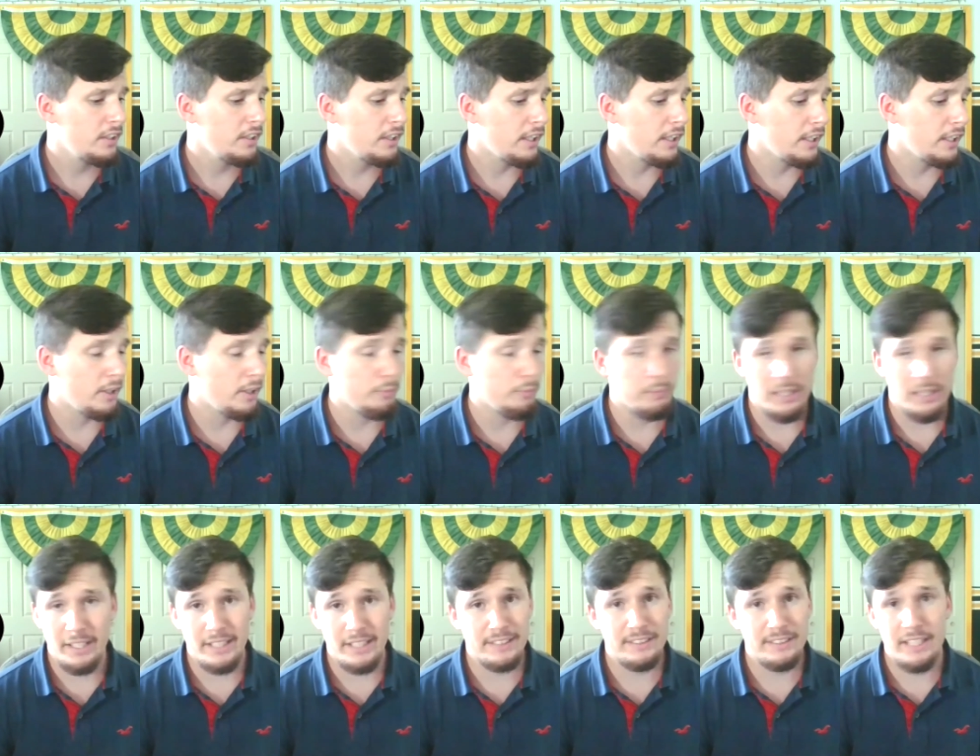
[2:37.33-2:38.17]

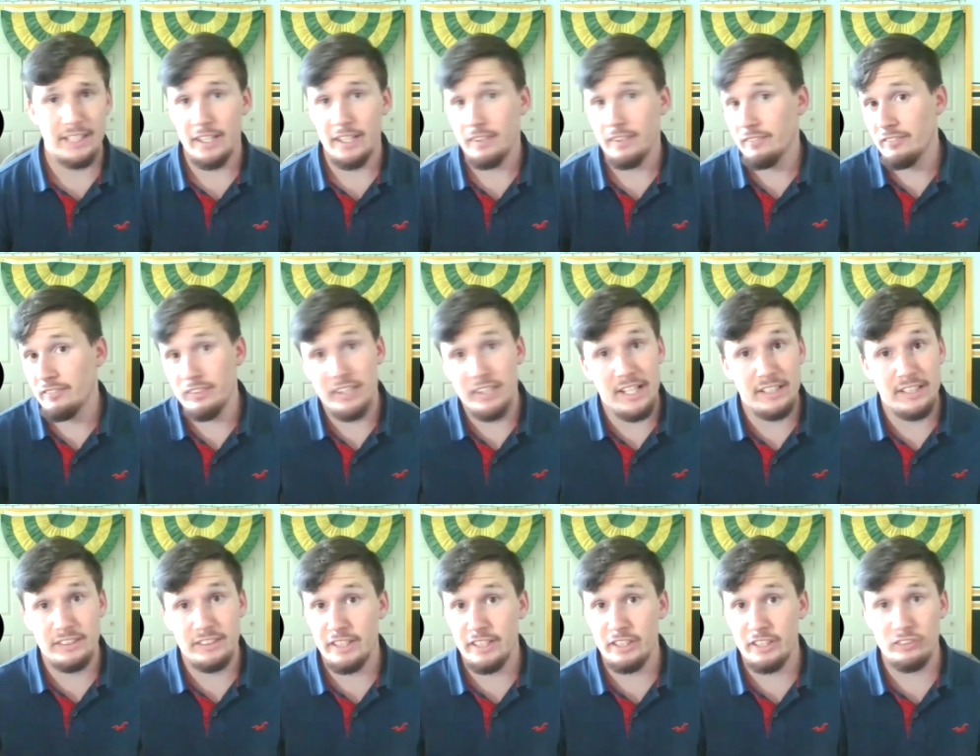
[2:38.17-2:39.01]
Like I said,
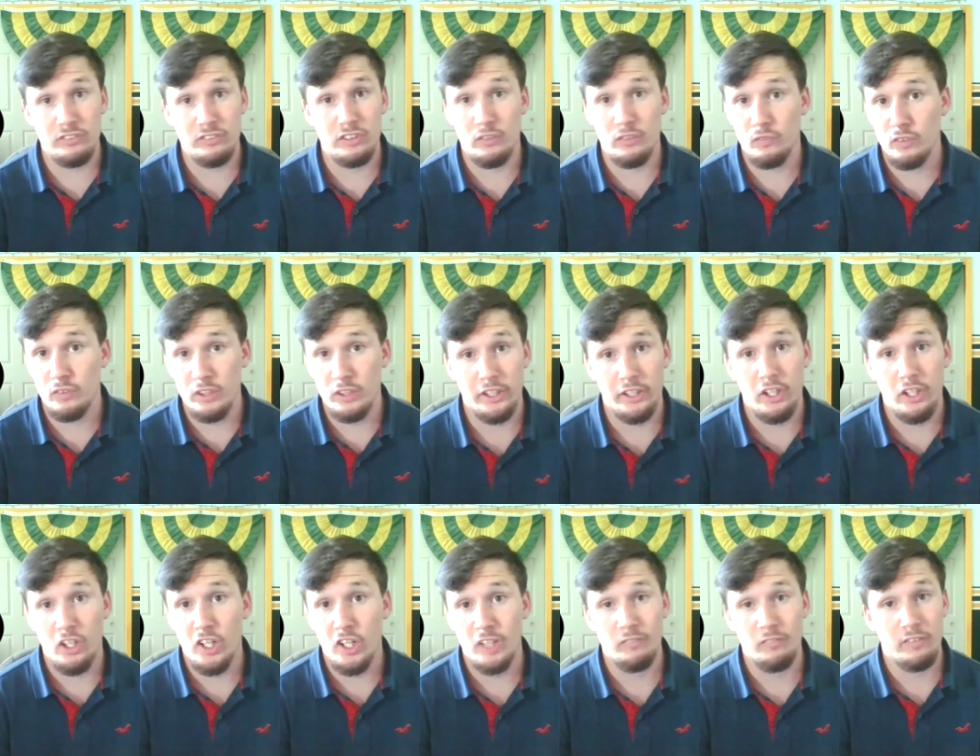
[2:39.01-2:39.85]
this was a really
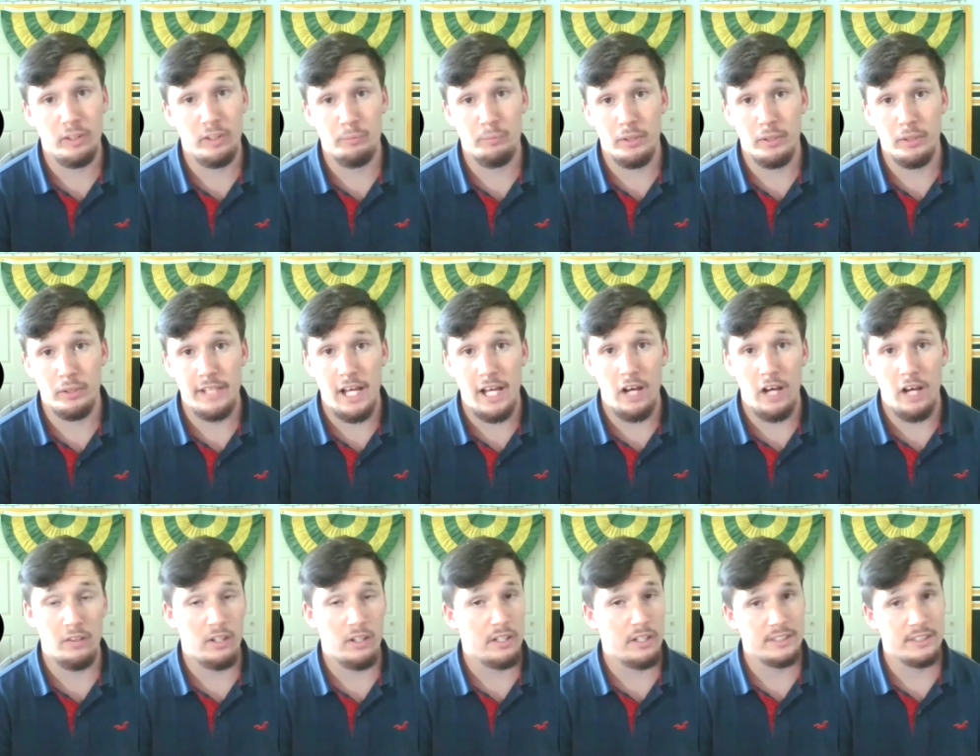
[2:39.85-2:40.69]
hard one to put
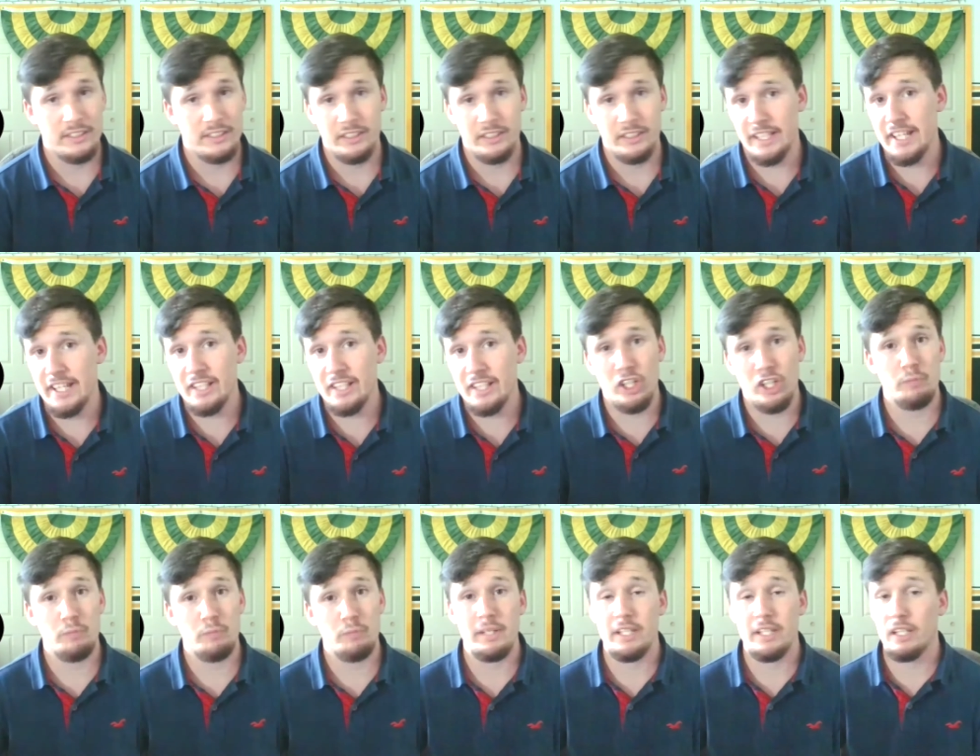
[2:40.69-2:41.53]
down, honestly. It
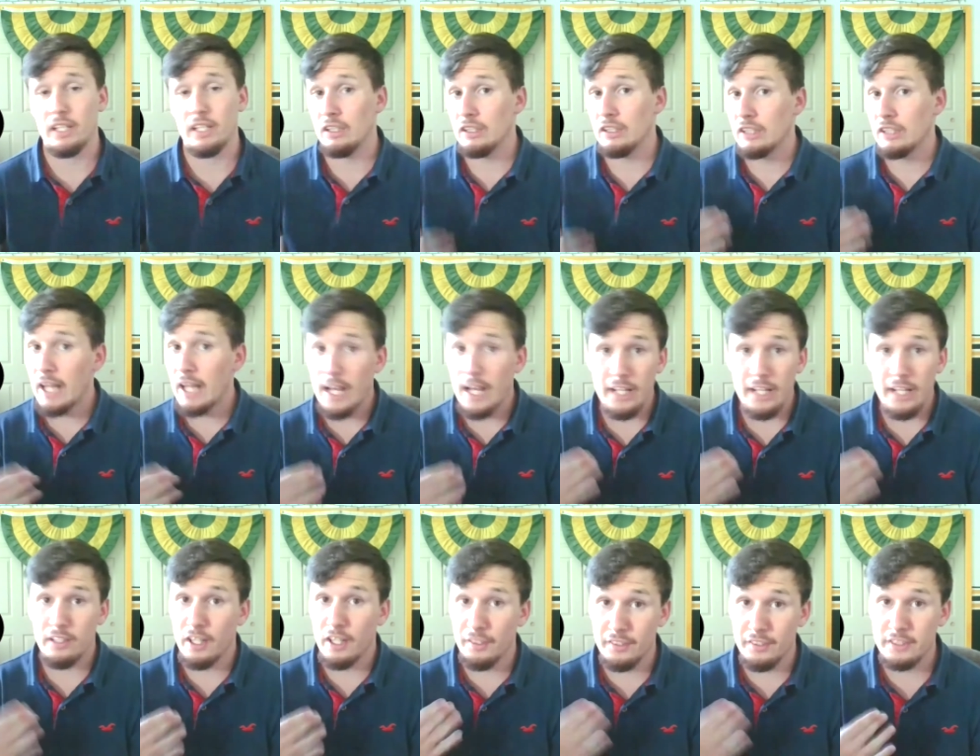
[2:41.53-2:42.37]
could be a lot
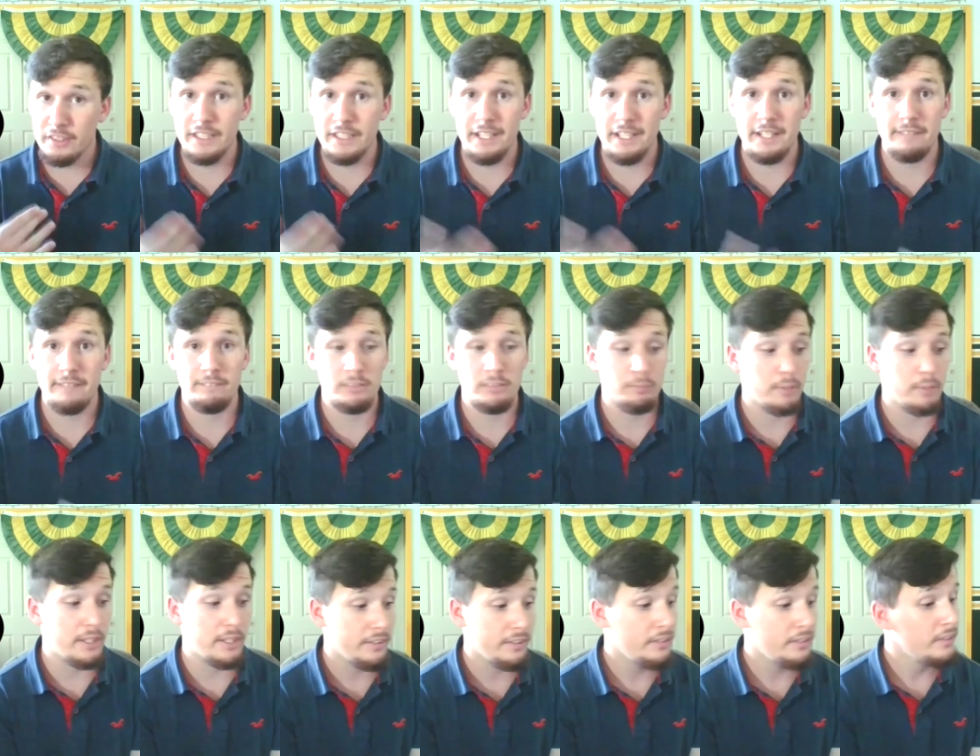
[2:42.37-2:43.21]
of other teams,
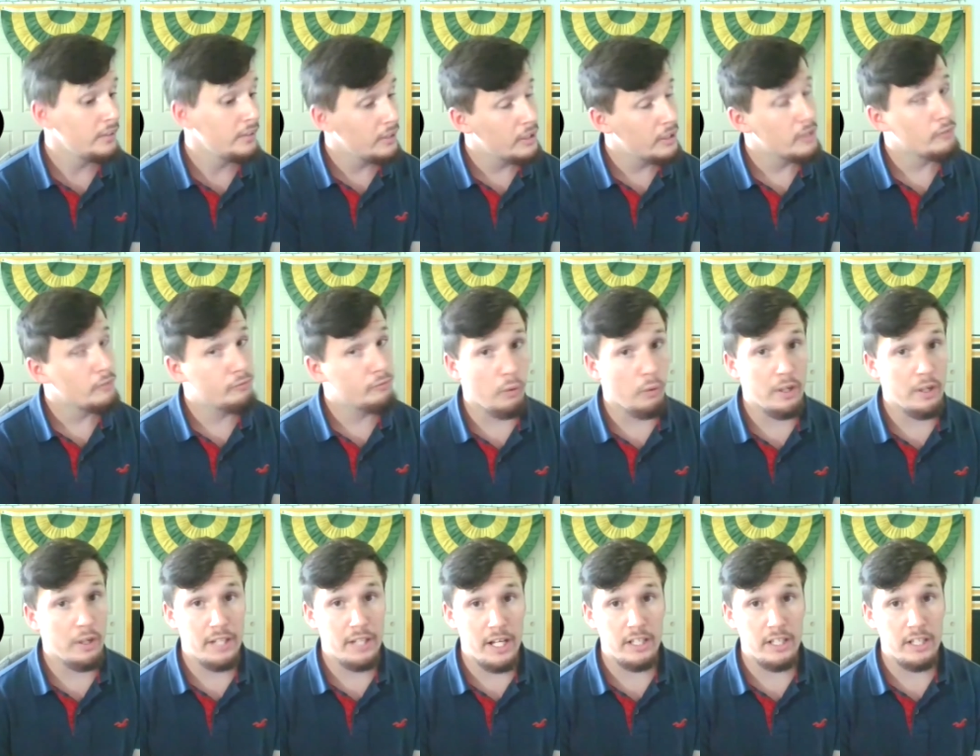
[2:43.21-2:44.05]
but
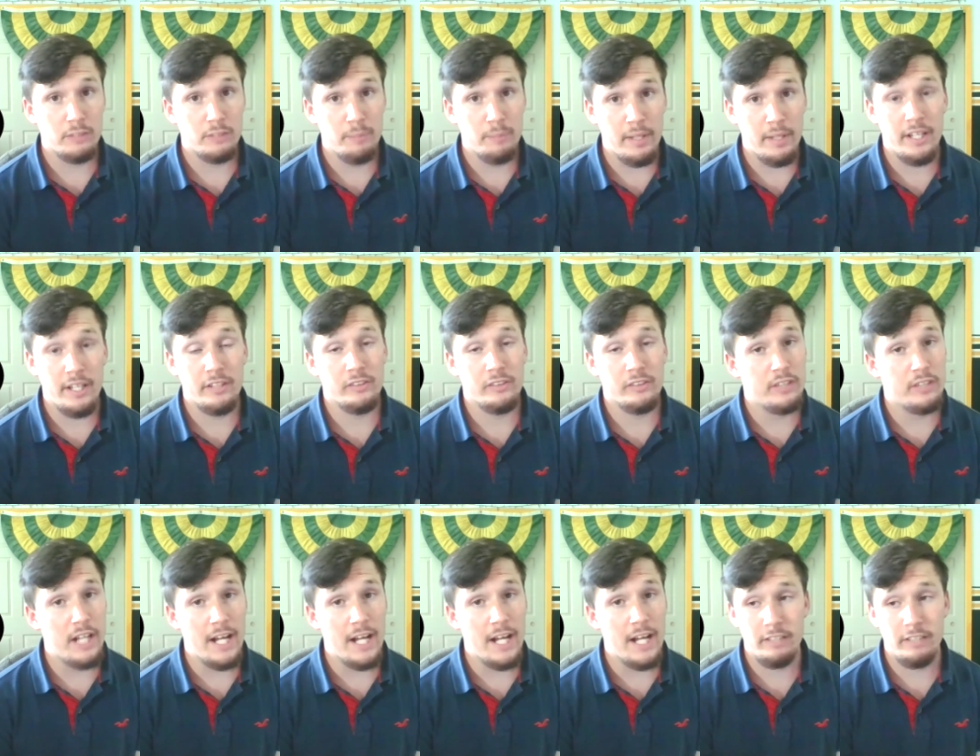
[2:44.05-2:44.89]
49ers, man, you
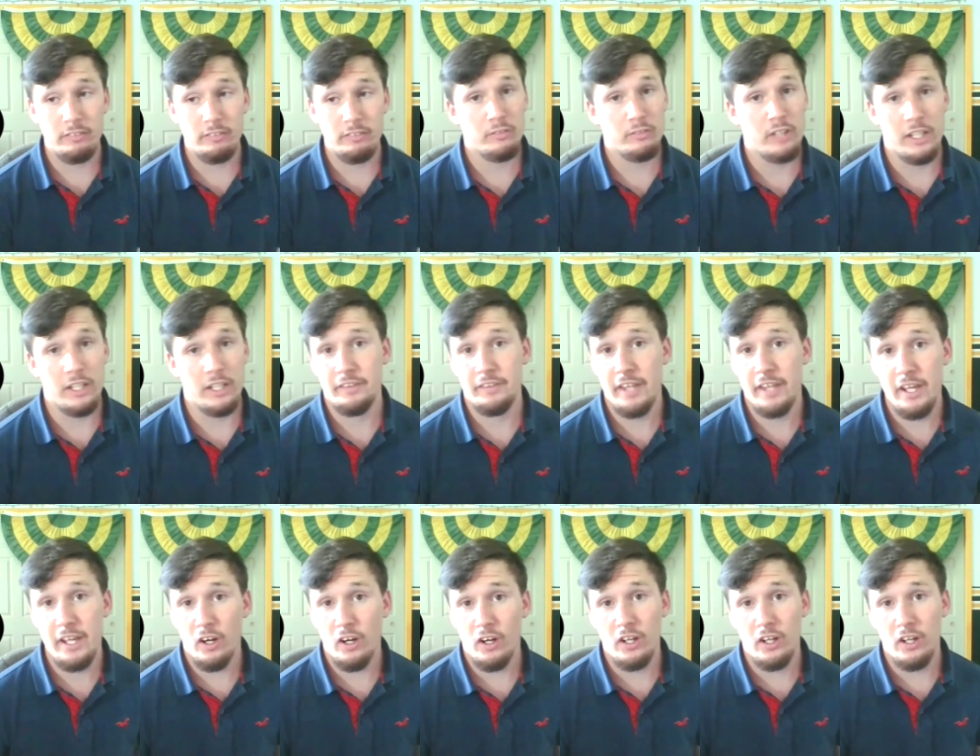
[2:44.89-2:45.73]
got to give them credit.
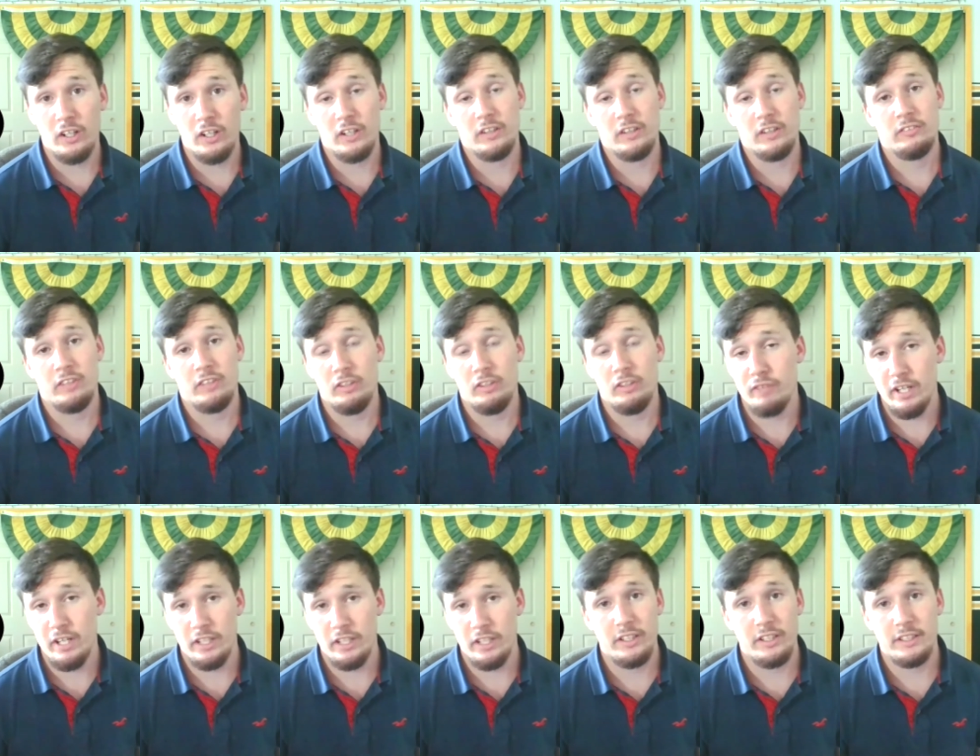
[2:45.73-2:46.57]
They are a
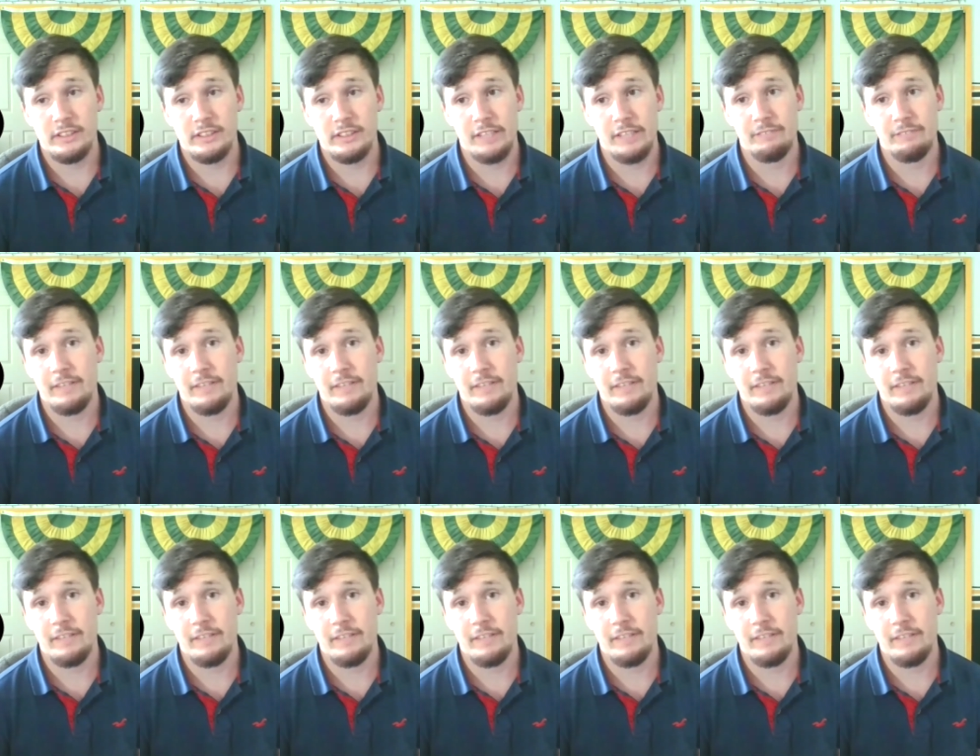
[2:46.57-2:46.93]
very good team.